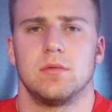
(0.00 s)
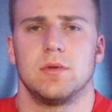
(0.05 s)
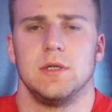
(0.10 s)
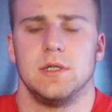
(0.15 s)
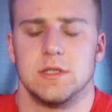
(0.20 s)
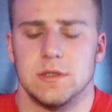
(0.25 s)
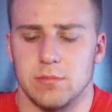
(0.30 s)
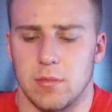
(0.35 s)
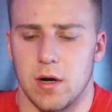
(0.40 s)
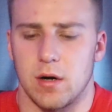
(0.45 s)

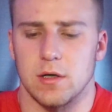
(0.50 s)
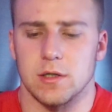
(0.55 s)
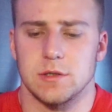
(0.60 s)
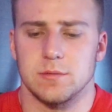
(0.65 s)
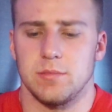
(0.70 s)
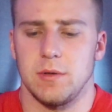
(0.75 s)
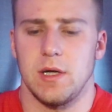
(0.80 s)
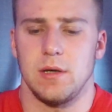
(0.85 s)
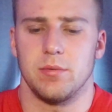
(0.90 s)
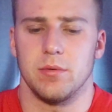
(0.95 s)
the
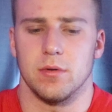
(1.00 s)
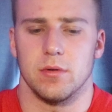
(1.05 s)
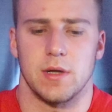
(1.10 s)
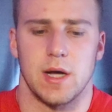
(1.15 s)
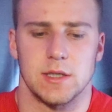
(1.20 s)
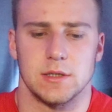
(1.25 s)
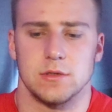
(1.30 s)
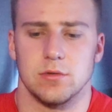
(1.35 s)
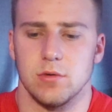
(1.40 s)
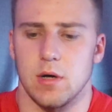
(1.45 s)
smartest people,
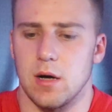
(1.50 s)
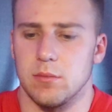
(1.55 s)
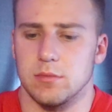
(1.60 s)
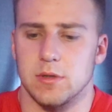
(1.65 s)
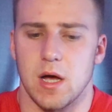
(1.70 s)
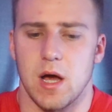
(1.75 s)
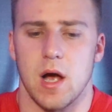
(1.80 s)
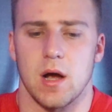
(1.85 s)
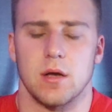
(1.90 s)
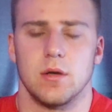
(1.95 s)
that's who
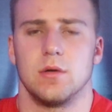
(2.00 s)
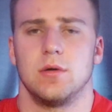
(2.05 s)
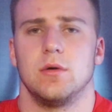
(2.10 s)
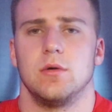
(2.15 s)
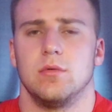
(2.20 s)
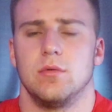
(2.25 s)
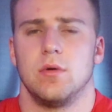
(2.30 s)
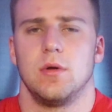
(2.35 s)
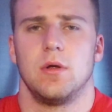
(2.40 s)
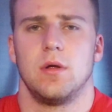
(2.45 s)
I'm talking
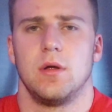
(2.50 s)
to.